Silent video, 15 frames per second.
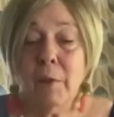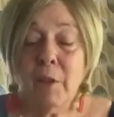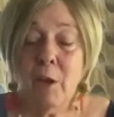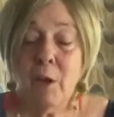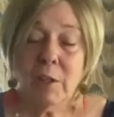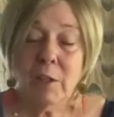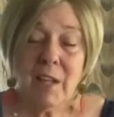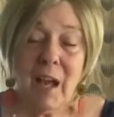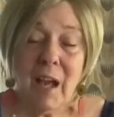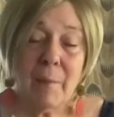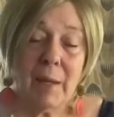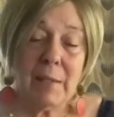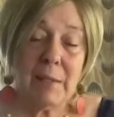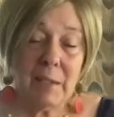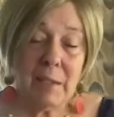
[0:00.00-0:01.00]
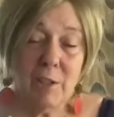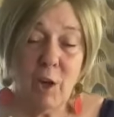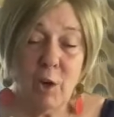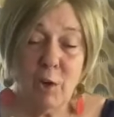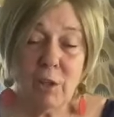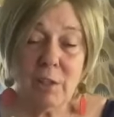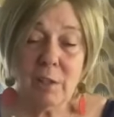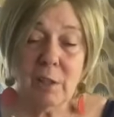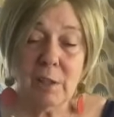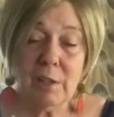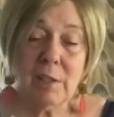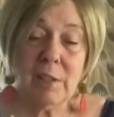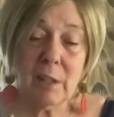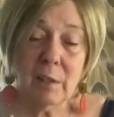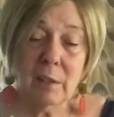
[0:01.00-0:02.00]
the only time I did notice a
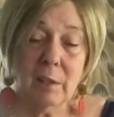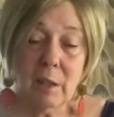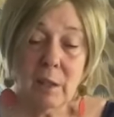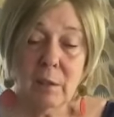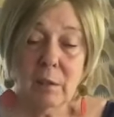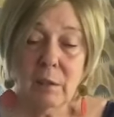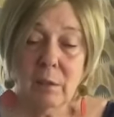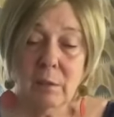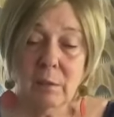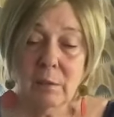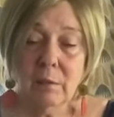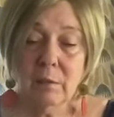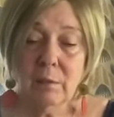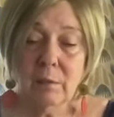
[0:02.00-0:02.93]
cyclical